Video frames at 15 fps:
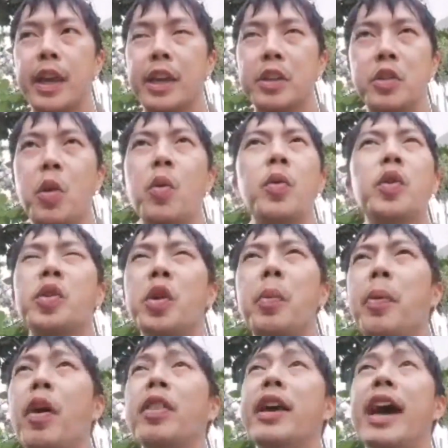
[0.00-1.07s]
Don't
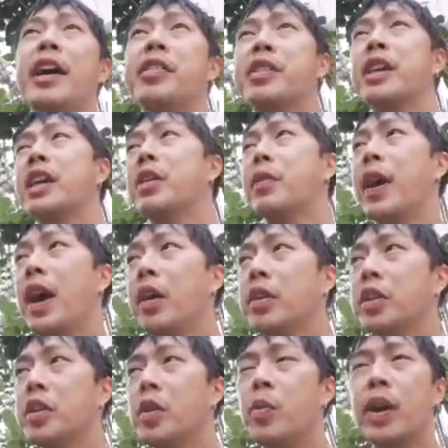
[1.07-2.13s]
bother asking around.
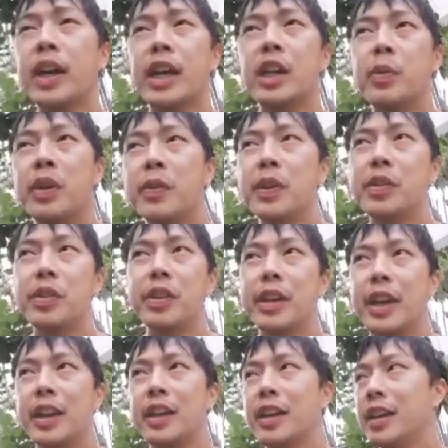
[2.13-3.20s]
What kind of win rates are you
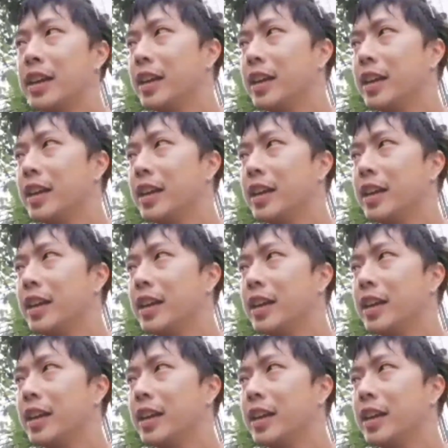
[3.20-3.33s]
getting?